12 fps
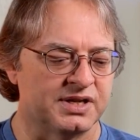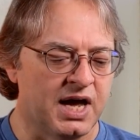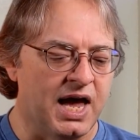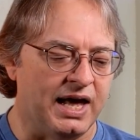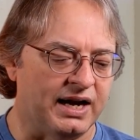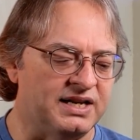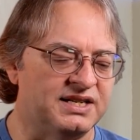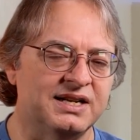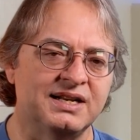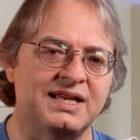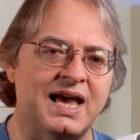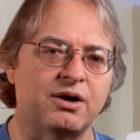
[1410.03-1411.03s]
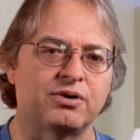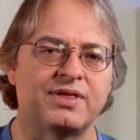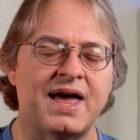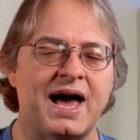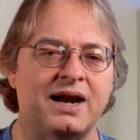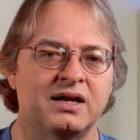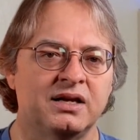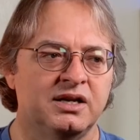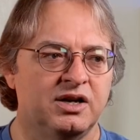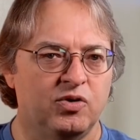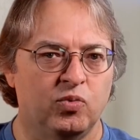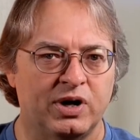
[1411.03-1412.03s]
And I did encounter that
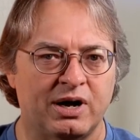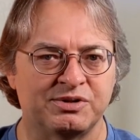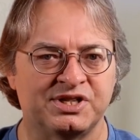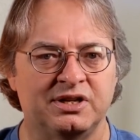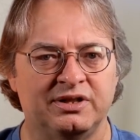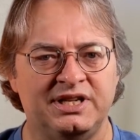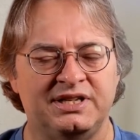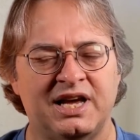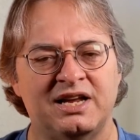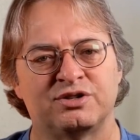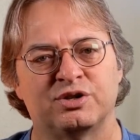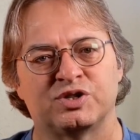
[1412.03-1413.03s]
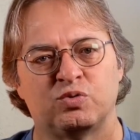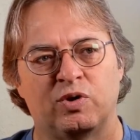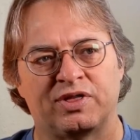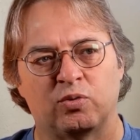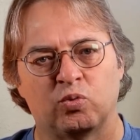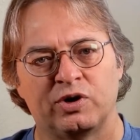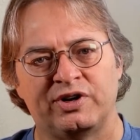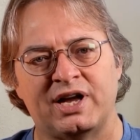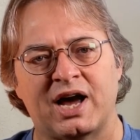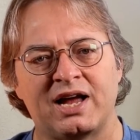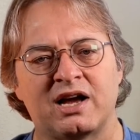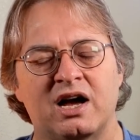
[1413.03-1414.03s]
when I was in Elite Dangerous with a really
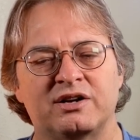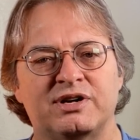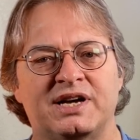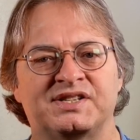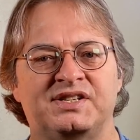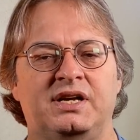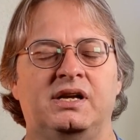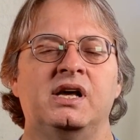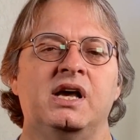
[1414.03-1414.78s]
high contrast scene.